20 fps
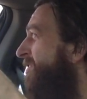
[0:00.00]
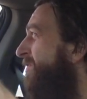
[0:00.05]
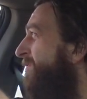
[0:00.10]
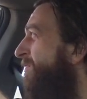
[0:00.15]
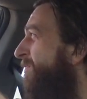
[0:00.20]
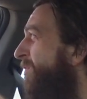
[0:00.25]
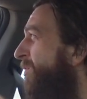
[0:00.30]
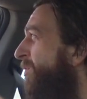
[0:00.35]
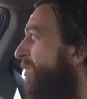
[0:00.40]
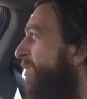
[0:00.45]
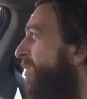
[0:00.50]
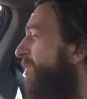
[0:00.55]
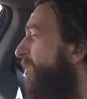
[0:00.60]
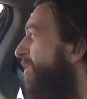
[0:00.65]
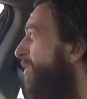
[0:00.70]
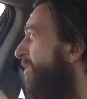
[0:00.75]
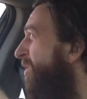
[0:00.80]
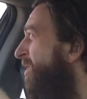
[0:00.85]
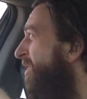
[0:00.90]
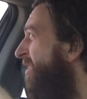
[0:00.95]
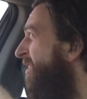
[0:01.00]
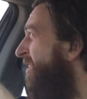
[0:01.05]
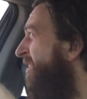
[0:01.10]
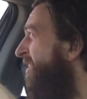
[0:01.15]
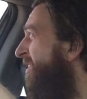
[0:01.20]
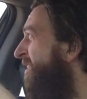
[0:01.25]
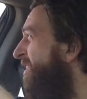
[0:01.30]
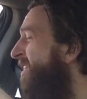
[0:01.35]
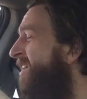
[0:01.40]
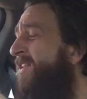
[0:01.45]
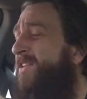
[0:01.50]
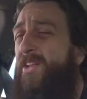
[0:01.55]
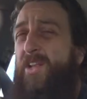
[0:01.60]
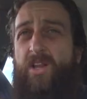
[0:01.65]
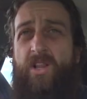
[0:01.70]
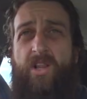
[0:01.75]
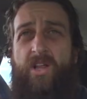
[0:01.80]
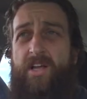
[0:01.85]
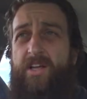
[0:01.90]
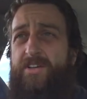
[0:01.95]
for the
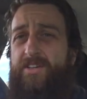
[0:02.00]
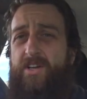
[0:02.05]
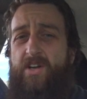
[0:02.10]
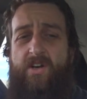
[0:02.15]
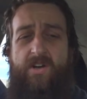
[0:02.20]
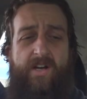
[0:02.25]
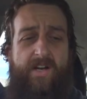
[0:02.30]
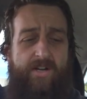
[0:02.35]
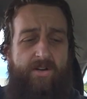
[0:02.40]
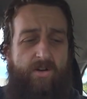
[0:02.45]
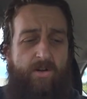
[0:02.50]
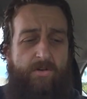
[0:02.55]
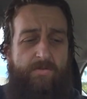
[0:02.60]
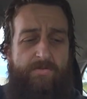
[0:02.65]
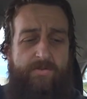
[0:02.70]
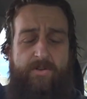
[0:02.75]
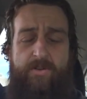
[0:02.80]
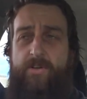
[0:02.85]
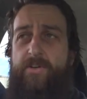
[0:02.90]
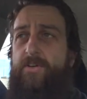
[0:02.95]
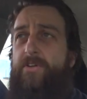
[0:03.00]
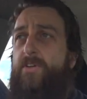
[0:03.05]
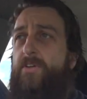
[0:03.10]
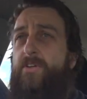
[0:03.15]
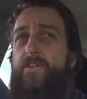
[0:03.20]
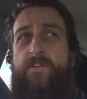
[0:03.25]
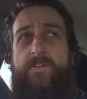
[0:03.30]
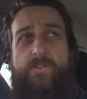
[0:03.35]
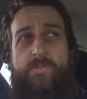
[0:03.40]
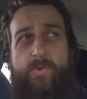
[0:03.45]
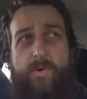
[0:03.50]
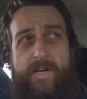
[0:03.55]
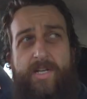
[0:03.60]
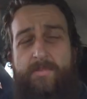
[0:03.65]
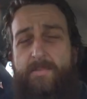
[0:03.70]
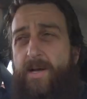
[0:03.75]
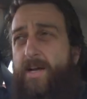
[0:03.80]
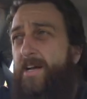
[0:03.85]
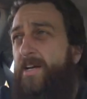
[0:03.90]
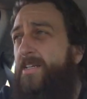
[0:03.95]
lot. I offered
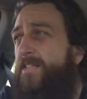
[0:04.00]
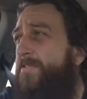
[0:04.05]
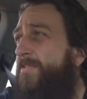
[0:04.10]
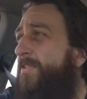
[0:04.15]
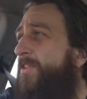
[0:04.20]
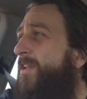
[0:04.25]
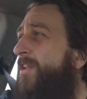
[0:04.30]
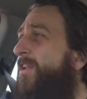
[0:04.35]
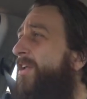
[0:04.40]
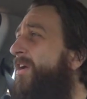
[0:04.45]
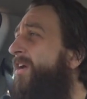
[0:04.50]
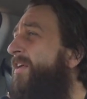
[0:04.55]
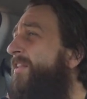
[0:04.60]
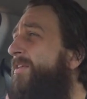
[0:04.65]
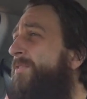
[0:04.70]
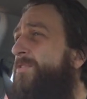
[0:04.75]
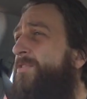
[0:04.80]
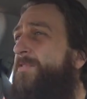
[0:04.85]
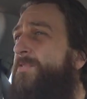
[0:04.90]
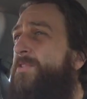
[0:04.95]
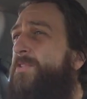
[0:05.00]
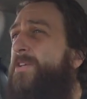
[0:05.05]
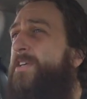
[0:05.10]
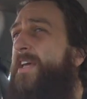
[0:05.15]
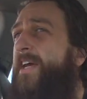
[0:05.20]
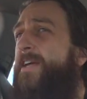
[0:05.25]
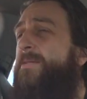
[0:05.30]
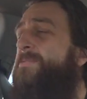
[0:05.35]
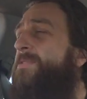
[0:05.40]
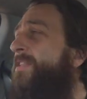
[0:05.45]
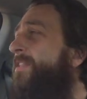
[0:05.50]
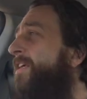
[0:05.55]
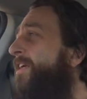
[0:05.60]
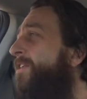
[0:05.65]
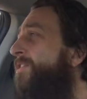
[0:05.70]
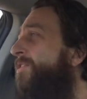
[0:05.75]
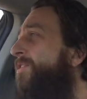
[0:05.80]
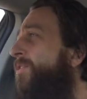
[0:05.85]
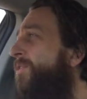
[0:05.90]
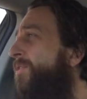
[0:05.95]
$20 for the lot, and there was a few games in there
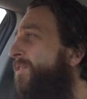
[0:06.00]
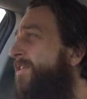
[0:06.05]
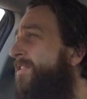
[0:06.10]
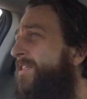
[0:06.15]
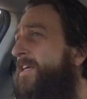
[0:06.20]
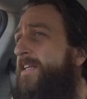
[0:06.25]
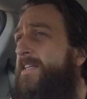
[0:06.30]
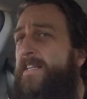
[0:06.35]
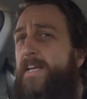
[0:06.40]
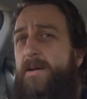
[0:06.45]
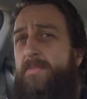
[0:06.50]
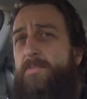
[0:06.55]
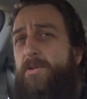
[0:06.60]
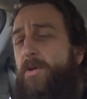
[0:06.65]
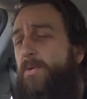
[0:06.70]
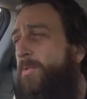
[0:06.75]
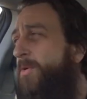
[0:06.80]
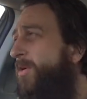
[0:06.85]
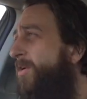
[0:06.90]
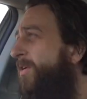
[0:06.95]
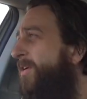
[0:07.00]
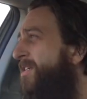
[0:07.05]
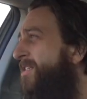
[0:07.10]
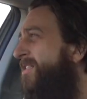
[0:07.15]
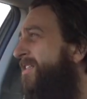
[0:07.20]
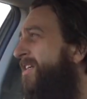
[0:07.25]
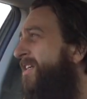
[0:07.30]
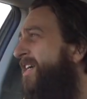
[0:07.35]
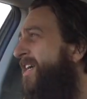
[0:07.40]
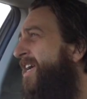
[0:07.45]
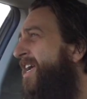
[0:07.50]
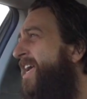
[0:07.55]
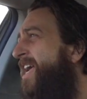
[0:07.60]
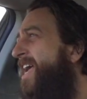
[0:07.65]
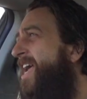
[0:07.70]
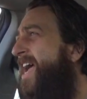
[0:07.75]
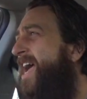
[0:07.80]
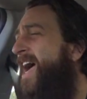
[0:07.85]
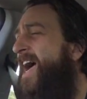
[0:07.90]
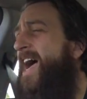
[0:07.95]
too. He said, yep, no worries.
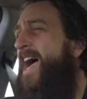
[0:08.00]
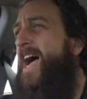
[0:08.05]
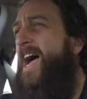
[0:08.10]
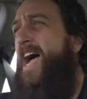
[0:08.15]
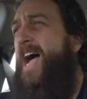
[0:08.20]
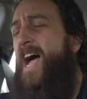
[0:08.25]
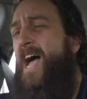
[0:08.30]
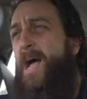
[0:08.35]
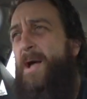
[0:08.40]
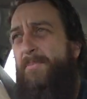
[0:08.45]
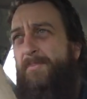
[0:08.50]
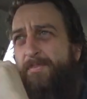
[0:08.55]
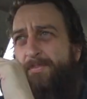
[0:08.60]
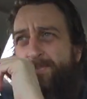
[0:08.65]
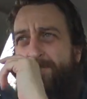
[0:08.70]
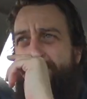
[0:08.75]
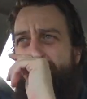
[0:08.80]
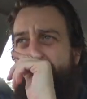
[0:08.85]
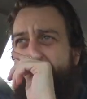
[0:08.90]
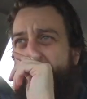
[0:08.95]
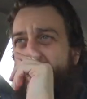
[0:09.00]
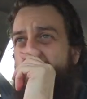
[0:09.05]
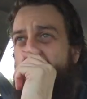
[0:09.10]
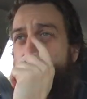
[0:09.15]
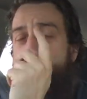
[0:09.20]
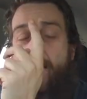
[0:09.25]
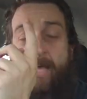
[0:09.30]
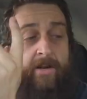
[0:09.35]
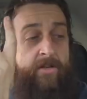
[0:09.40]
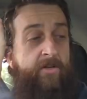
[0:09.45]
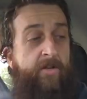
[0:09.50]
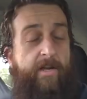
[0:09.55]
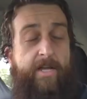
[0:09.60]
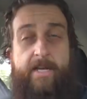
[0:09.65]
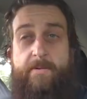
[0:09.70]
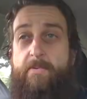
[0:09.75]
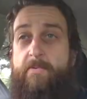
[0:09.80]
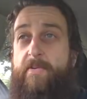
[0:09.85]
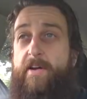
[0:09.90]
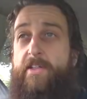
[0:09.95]
And I got a
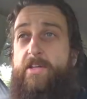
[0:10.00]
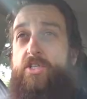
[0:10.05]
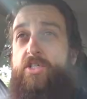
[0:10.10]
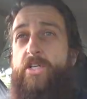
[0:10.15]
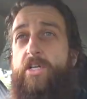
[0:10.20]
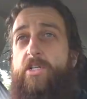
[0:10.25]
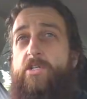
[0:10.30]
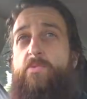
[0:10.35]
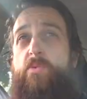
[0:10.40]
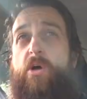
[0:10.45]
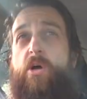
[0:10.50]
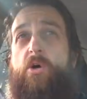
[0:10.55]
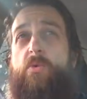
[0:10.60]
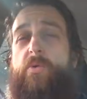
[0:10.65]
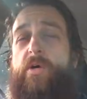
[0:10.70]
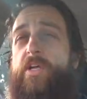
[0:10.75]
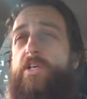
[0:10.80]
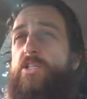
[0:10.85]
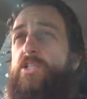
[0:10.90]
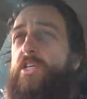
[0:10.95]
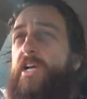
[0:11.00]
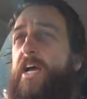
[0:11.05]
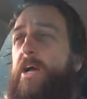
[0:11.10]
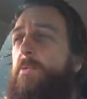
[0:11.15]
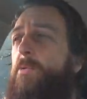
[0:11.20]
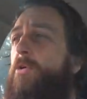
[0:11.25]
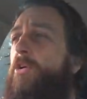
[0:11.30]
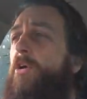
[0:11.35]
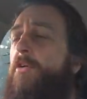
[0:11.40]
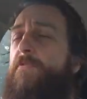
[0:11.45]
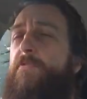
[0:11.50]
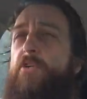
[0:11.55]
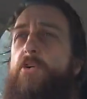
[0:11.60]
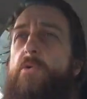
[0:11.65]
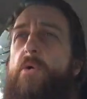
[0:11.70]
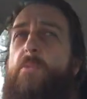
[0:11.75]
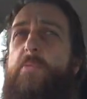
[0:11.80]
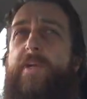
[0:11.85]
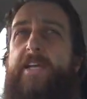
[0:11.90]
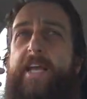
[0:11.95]
heap of other shit as well, which we'll go
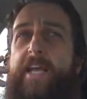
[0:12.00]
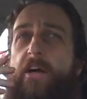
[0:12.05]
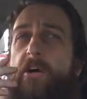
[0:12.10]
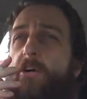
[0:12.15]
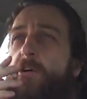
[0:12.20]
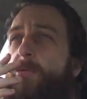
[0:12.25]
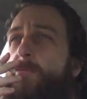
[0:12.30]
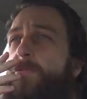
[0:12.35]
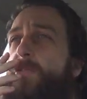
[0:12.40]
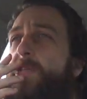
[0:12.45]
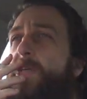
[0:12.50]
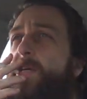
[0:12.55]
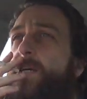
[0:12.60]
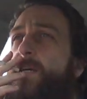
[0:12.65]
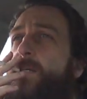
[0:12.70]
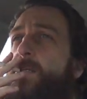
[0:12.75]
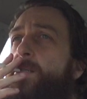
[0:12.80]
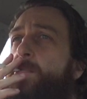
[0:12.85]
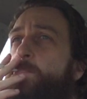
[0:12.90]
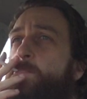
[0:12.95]
through when we get home. So